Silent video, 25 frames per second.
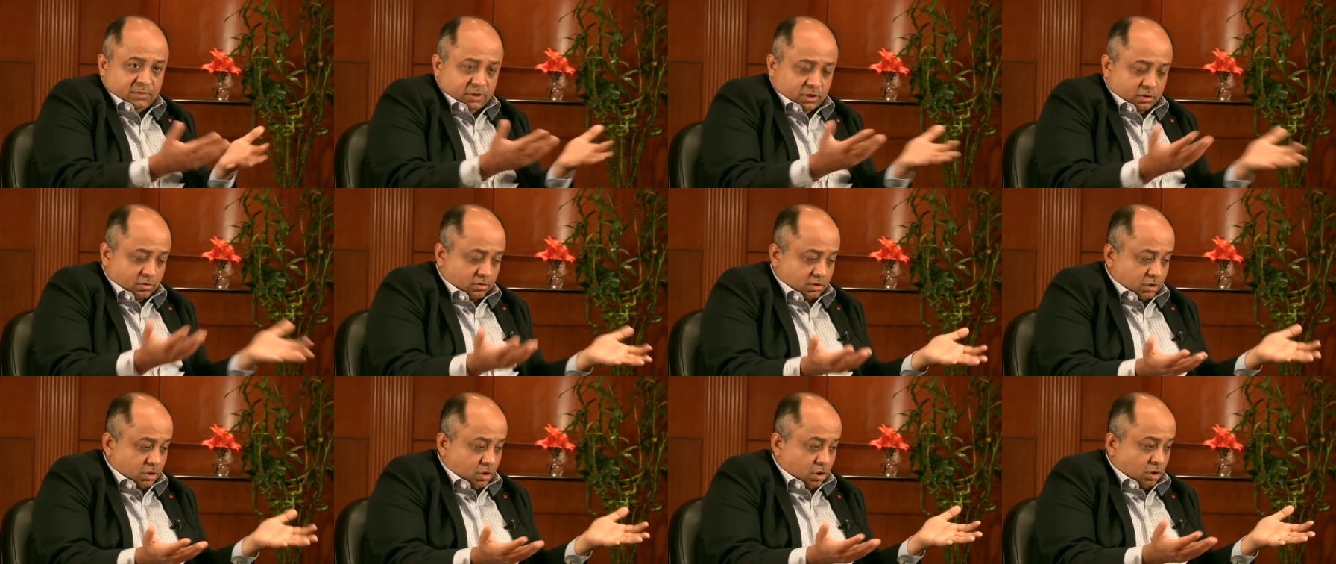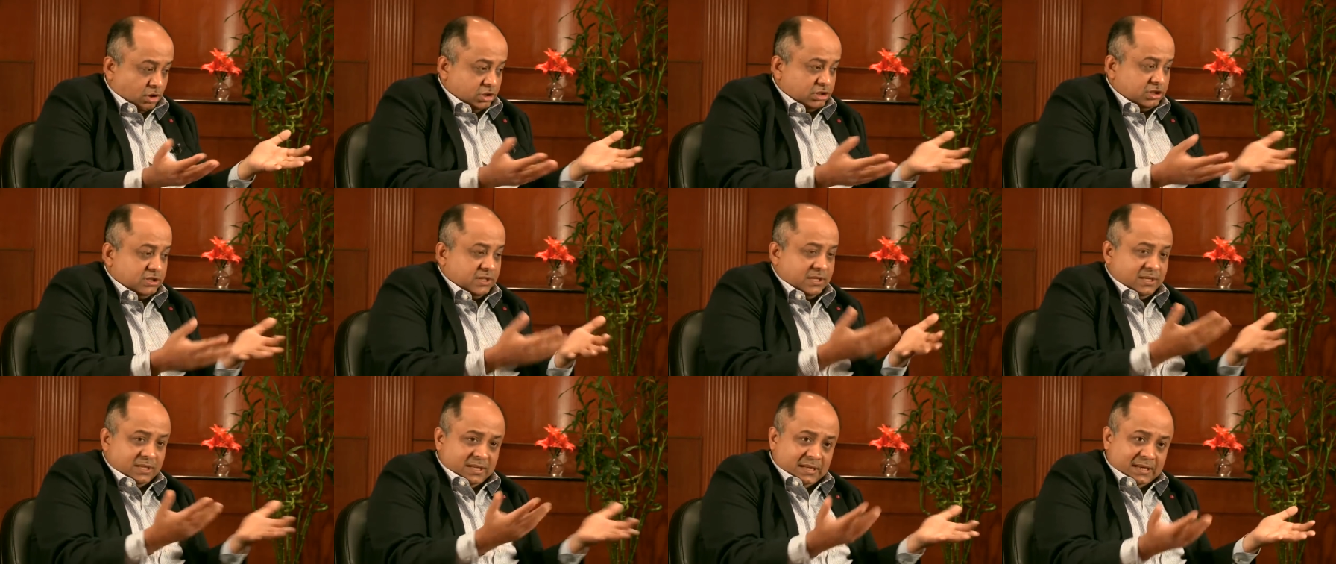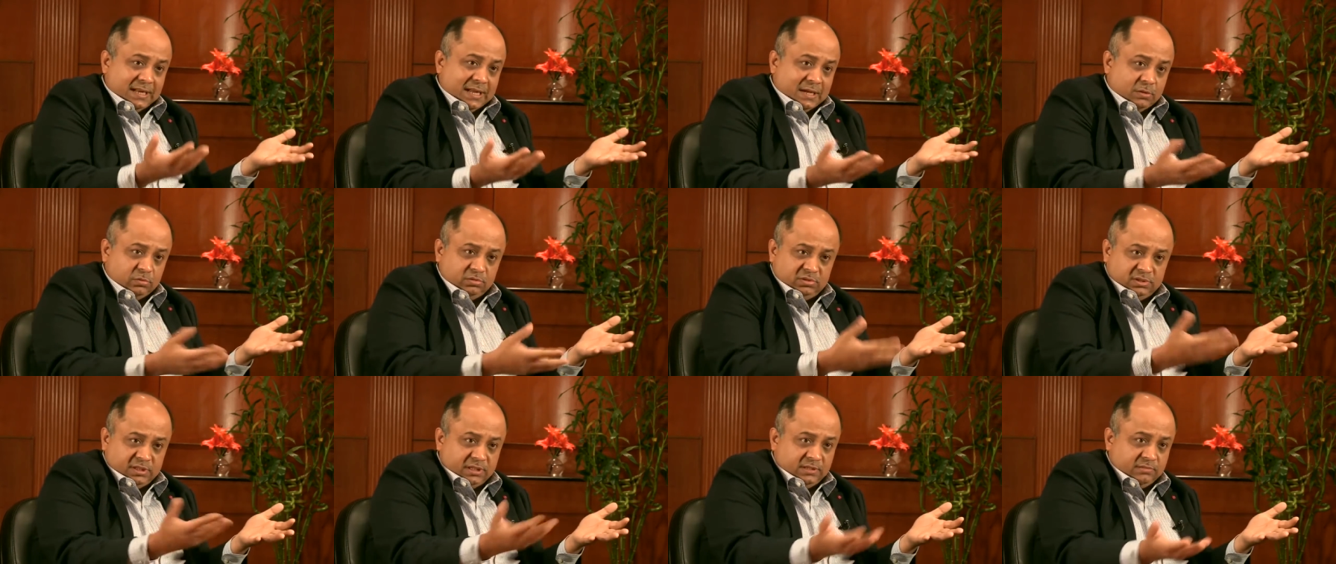you know, launched and
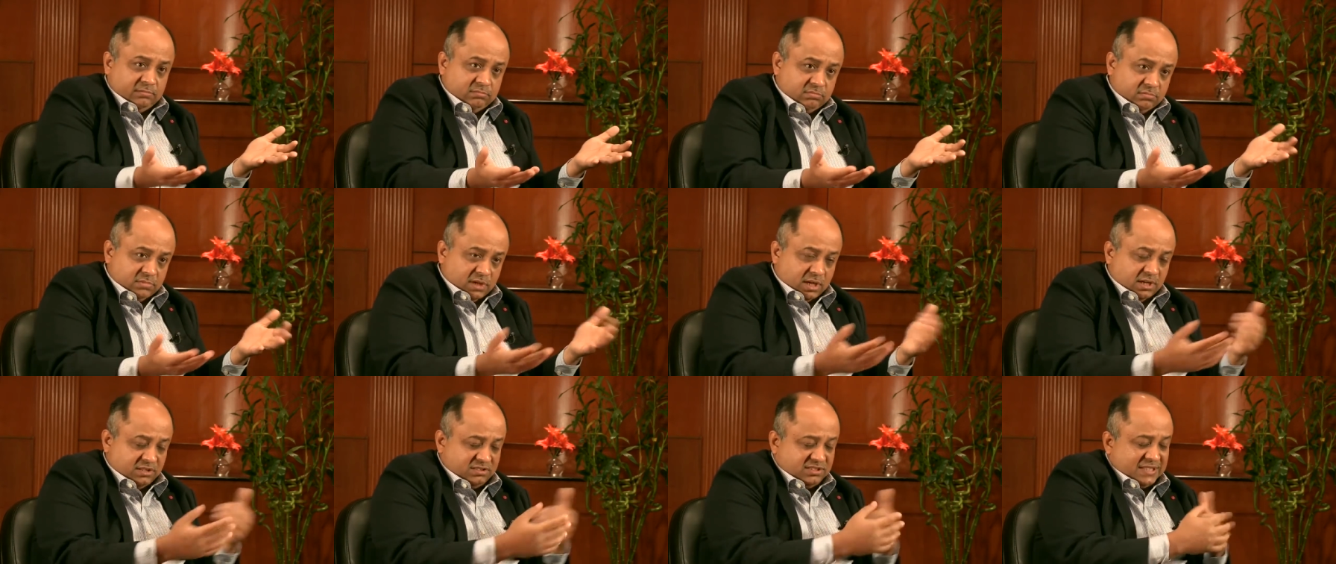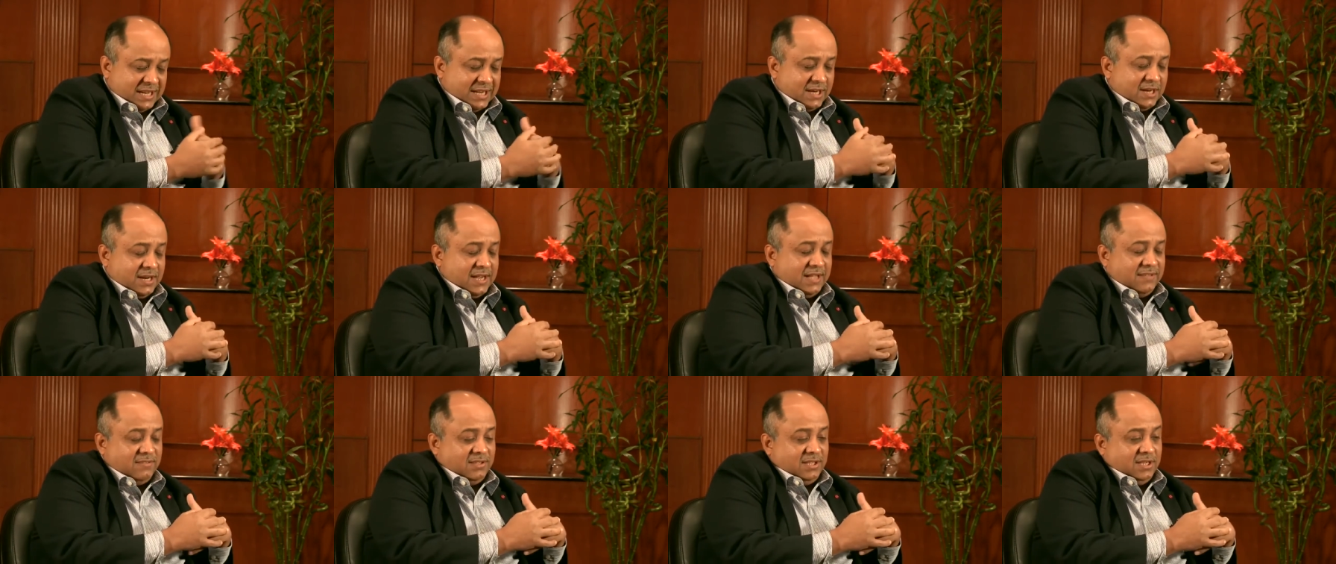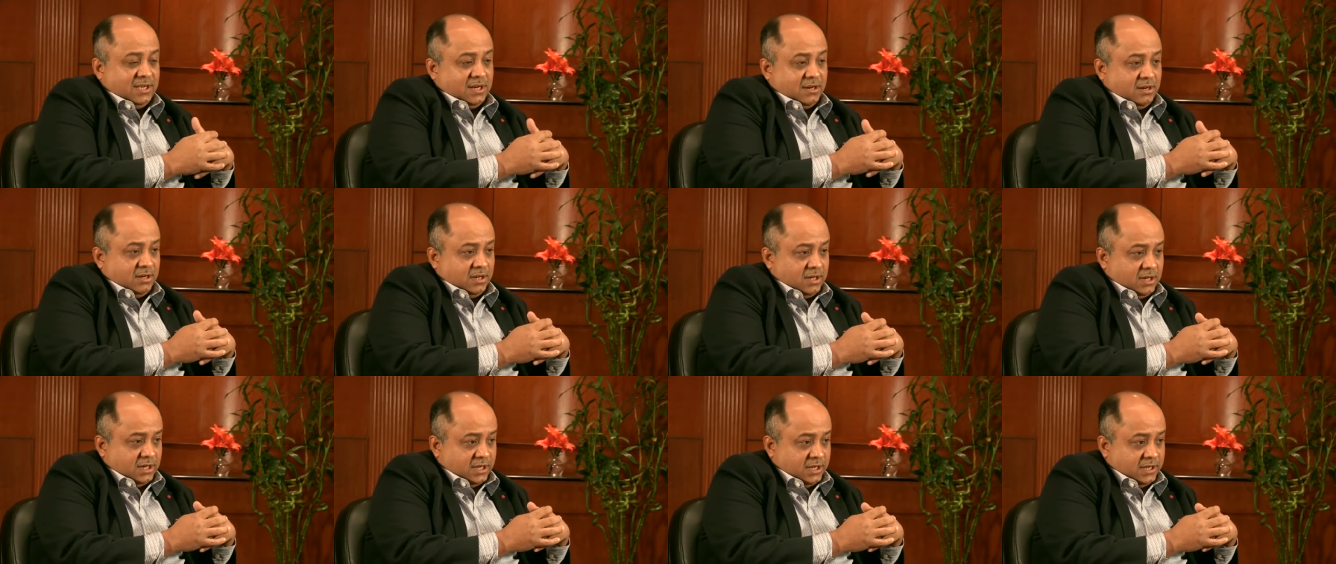announced and are standardizing
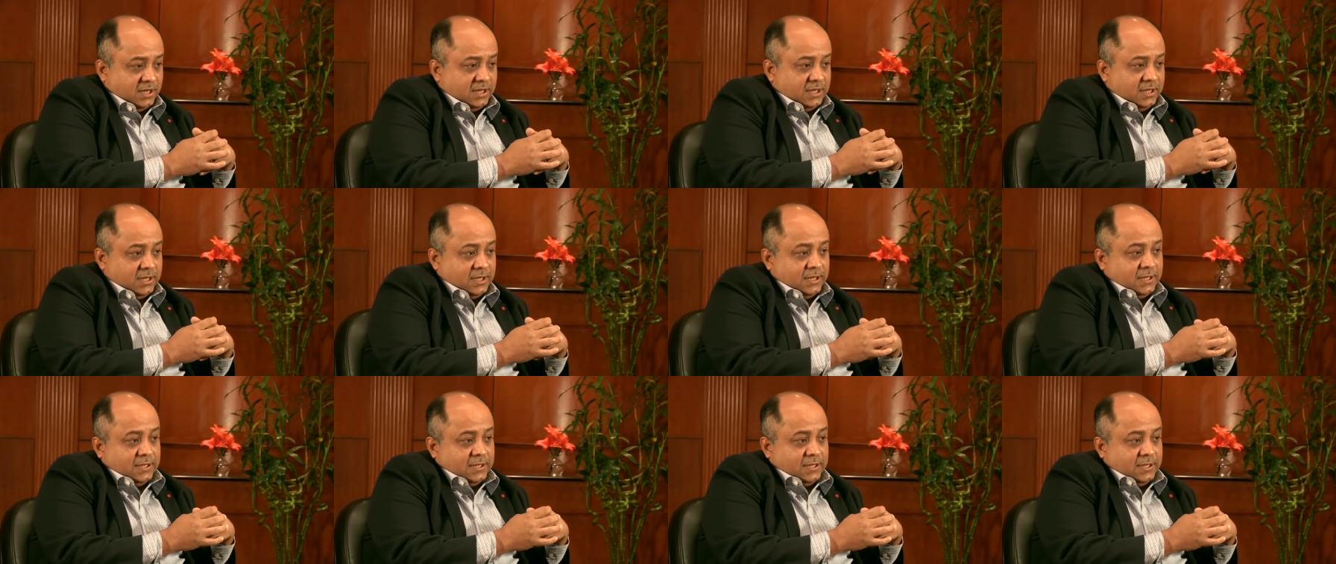currently.